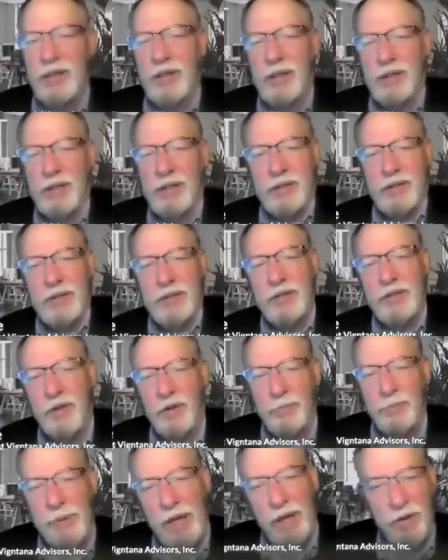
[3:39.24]
They're a
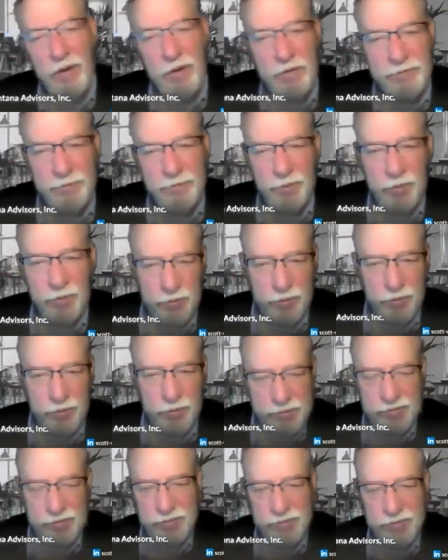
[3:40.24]
powerful
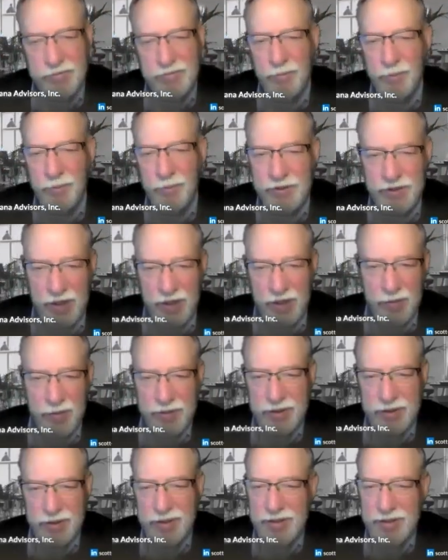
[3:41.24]
retirement
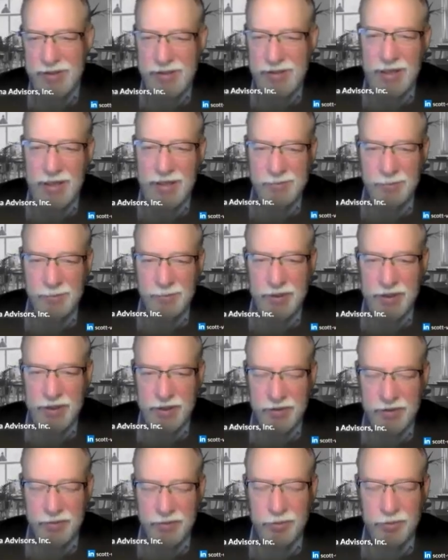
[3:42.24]
and a tax planning
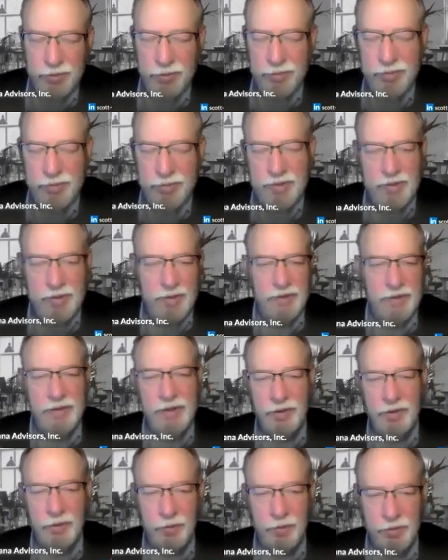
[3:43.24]
tool. They
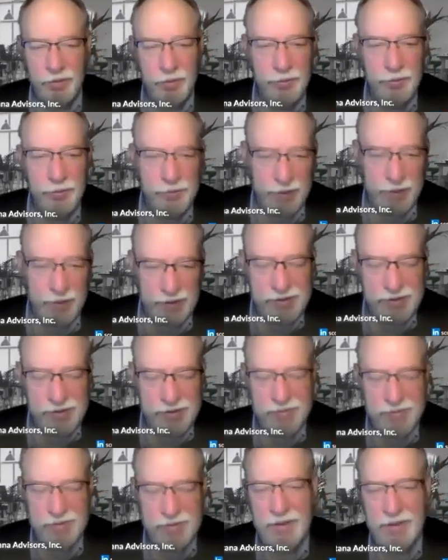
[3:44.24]
do two things.
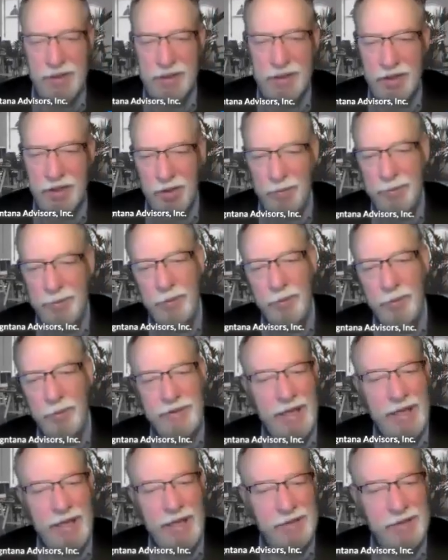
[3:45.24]
They can help you with
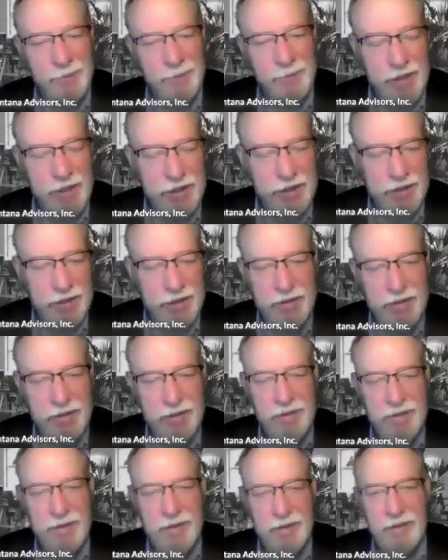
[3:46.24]
tax planning
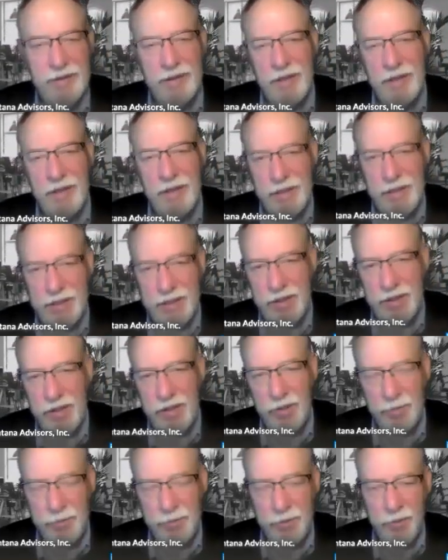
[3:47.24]
and they can
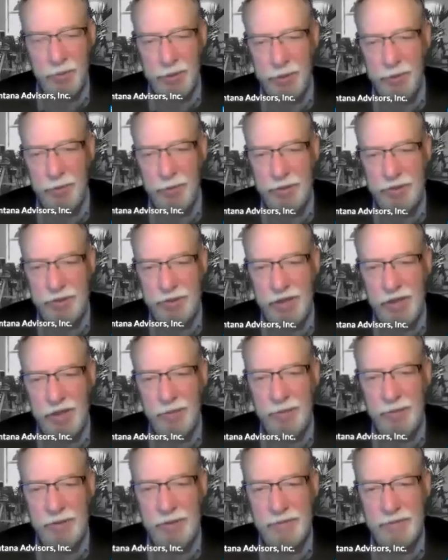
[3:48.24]
help you with your retirement.